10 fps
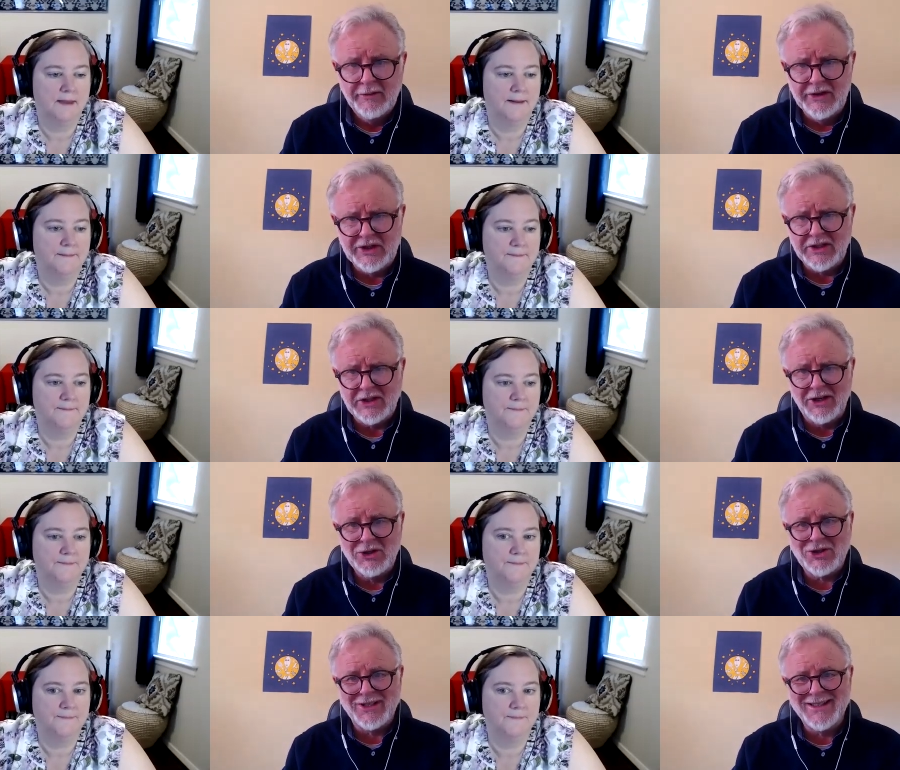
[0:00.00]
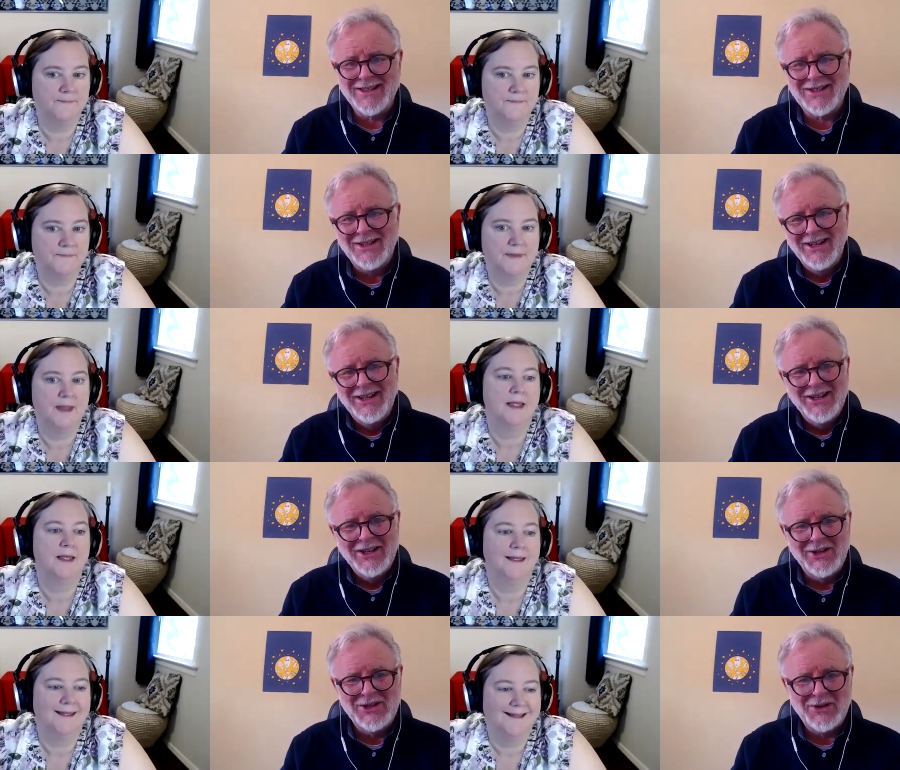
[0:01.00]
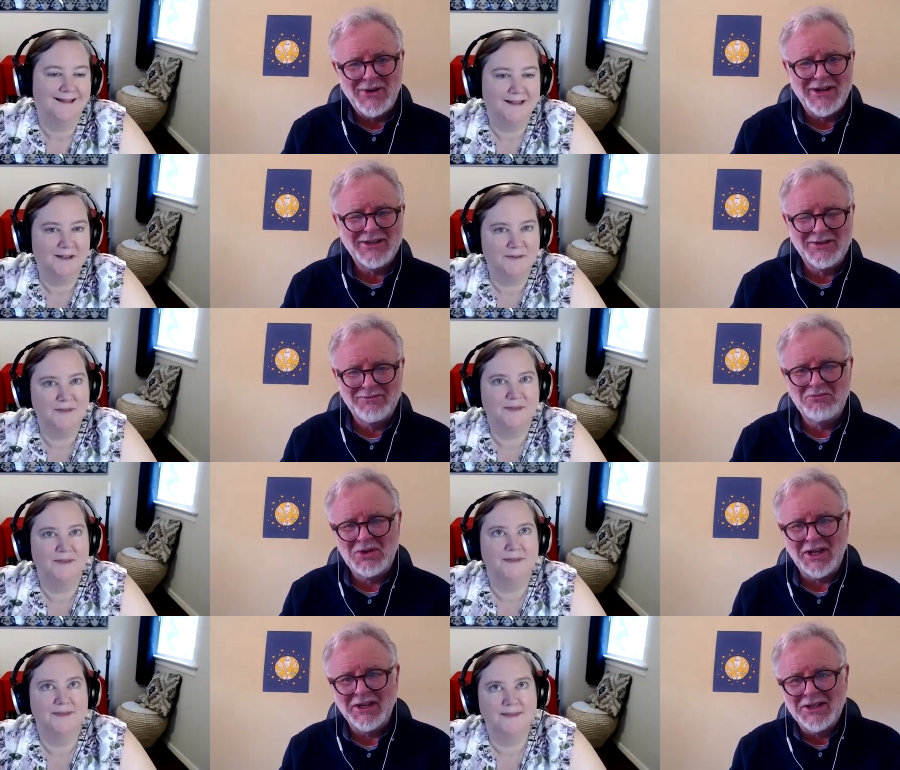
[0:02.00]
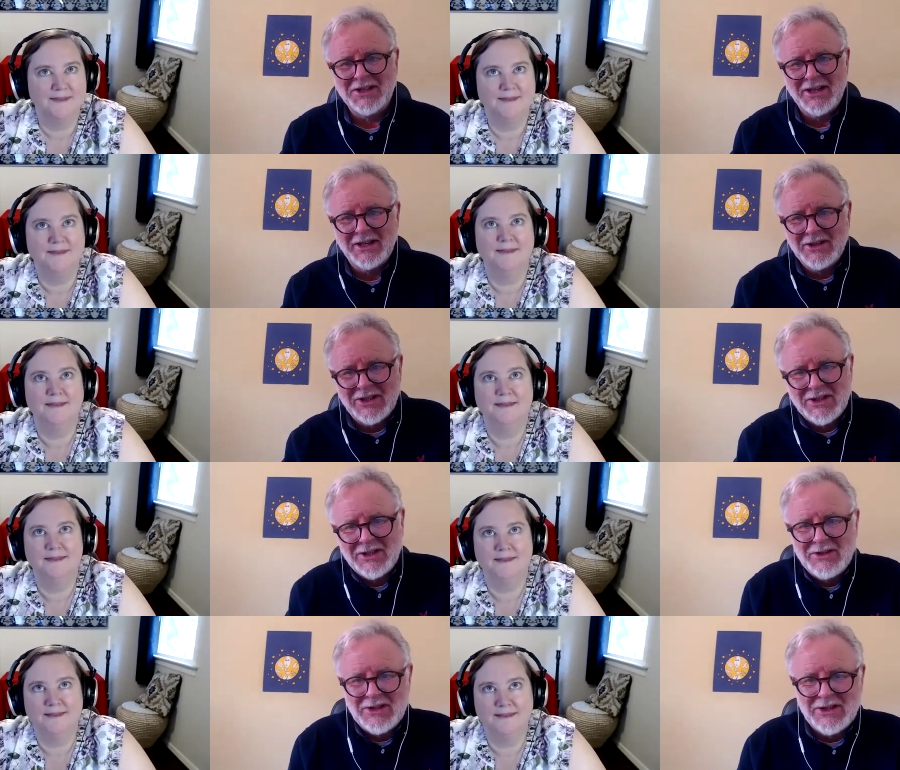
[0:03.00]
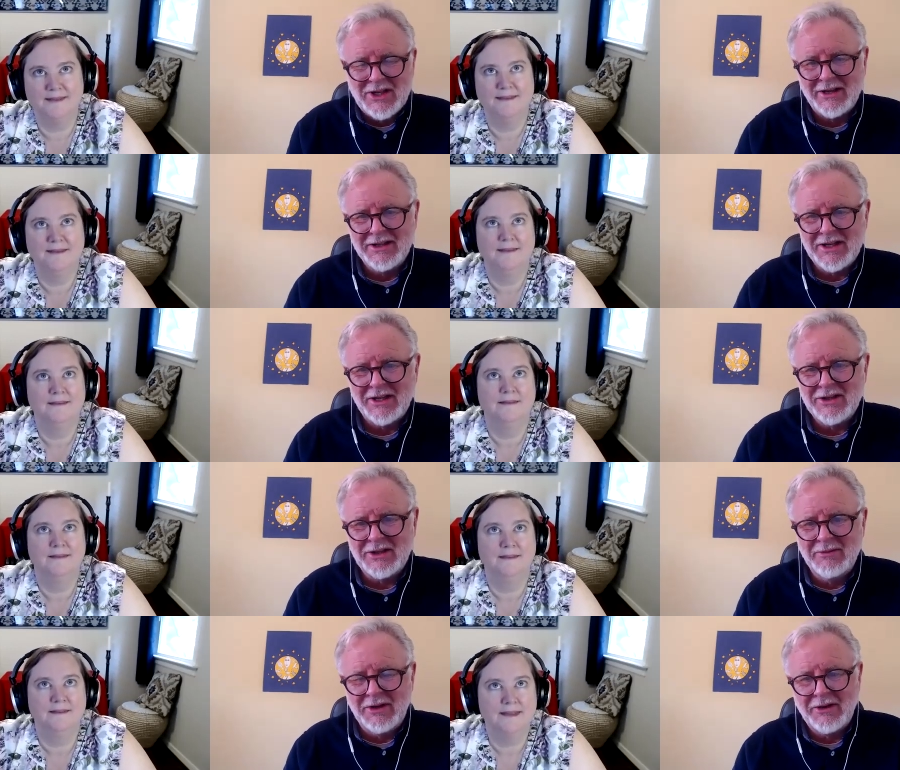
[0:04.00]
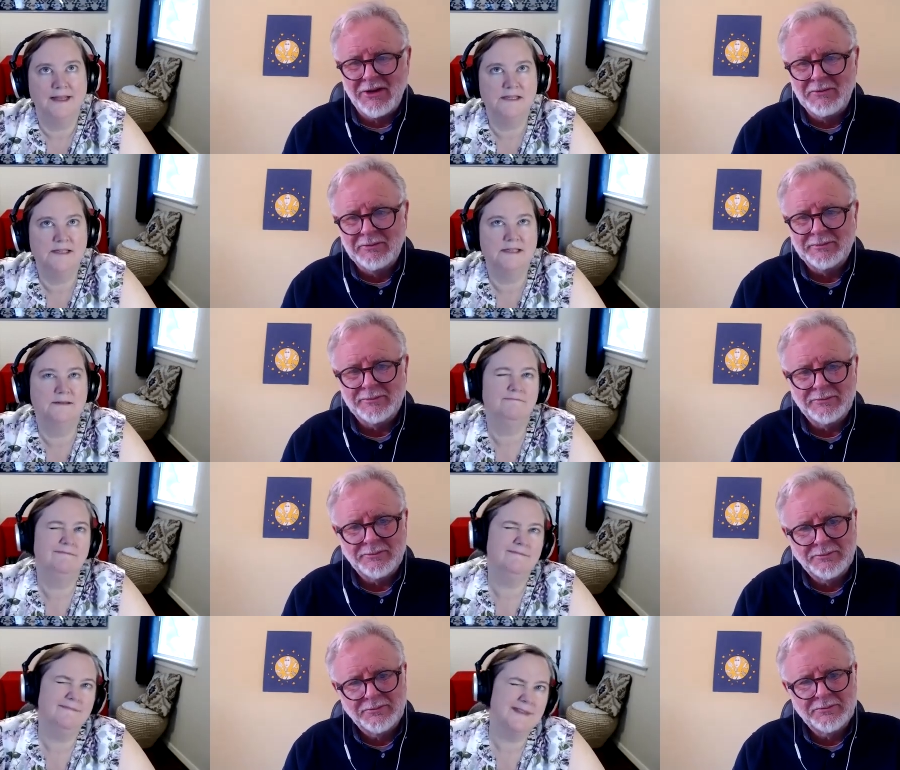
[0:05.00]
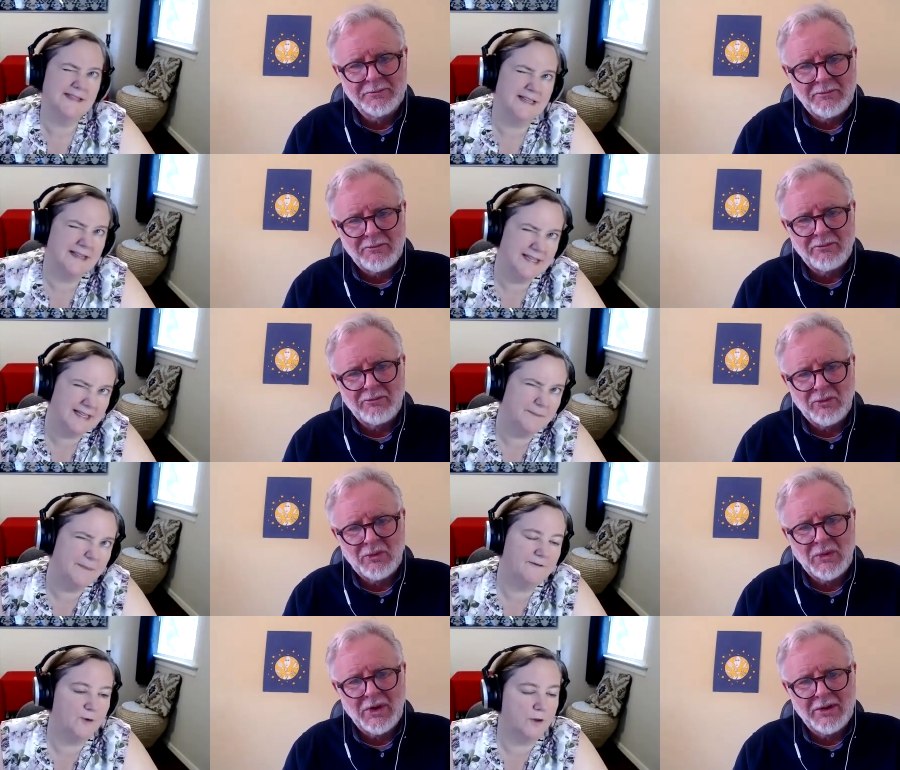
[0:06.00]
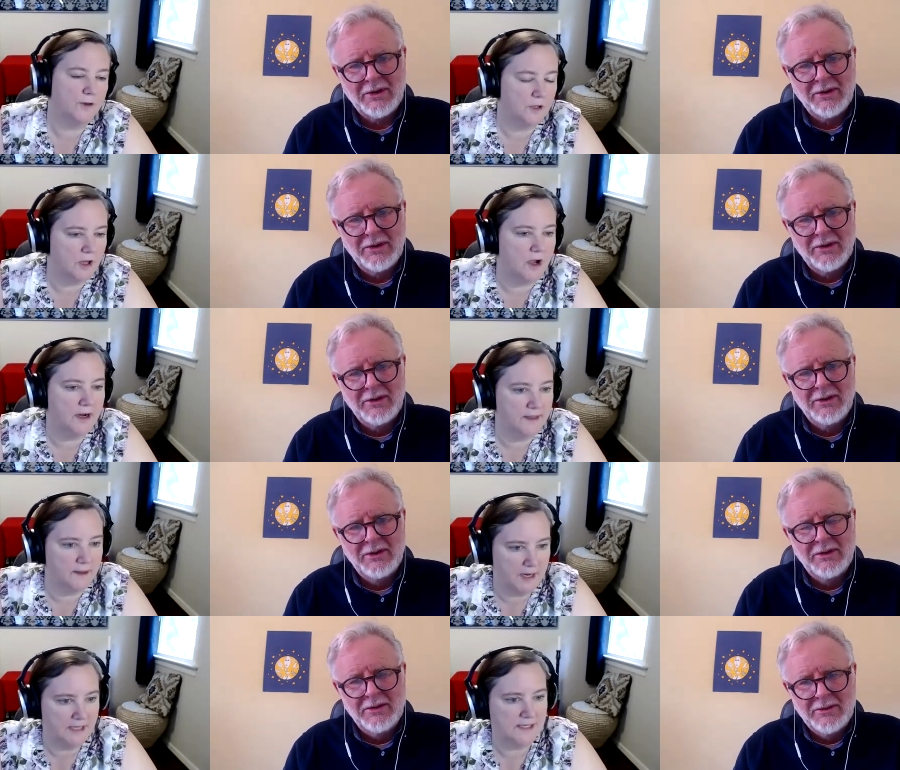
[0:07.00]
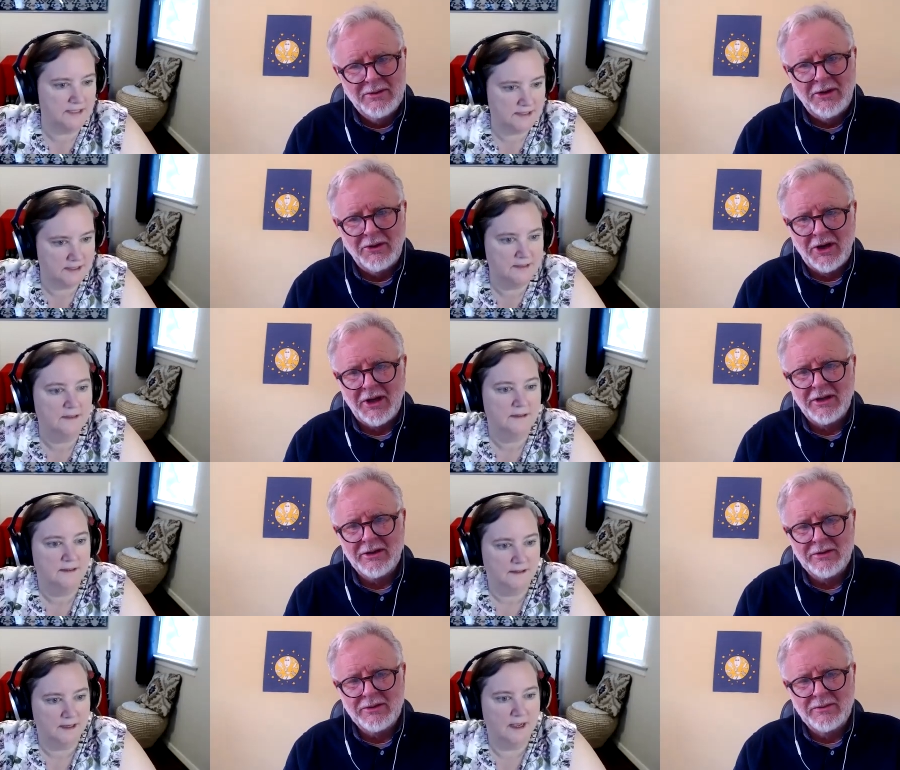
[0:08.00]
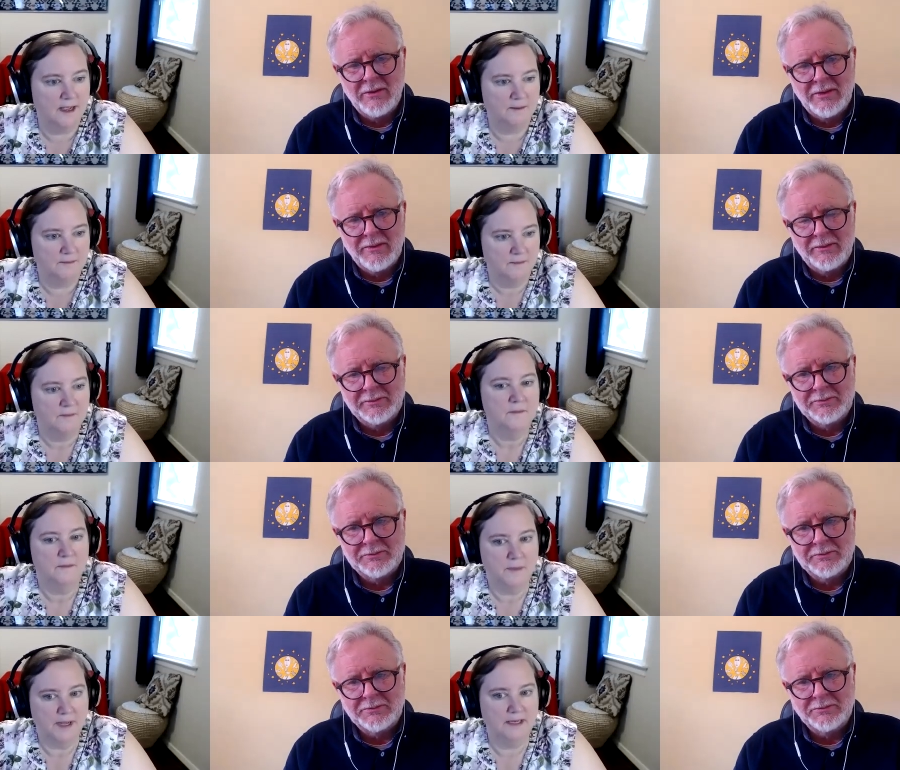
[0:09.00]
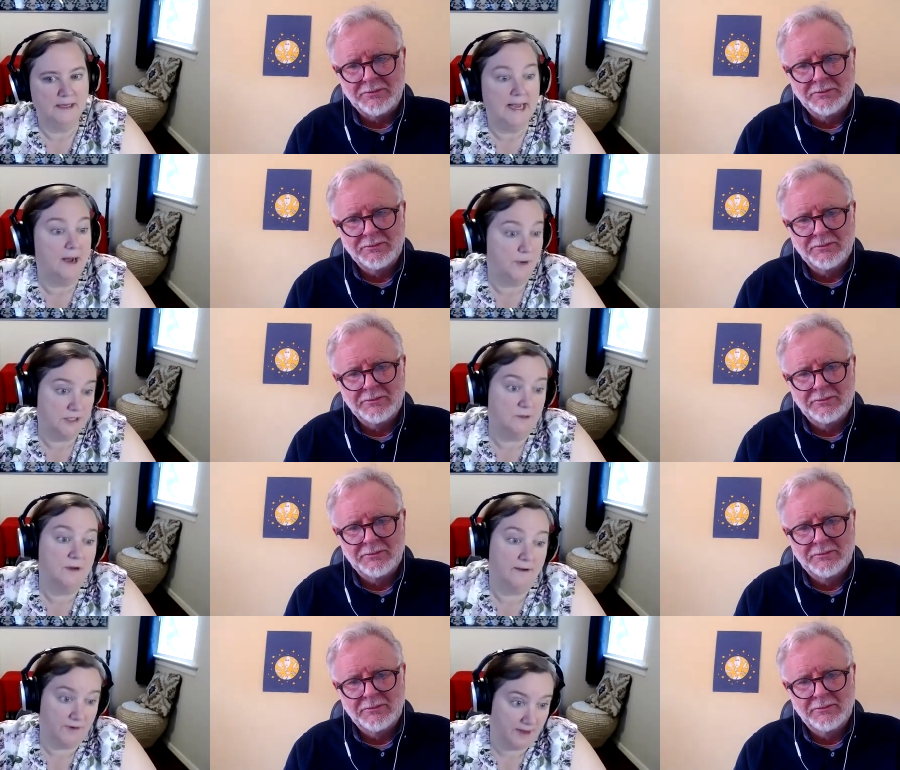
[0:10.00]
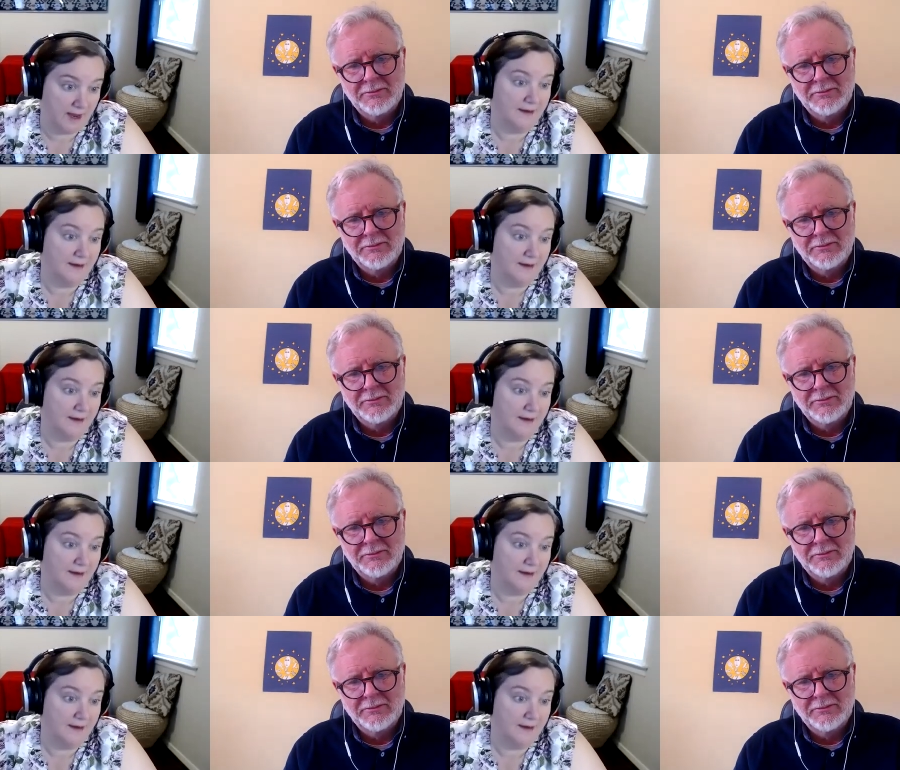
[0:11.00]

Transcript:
Speaker 1: visitations into yeah. our day-to-day existence is that is that the similar thing
Speaker 2: it's a little bit further along in the process okay um, but yeah we do cover that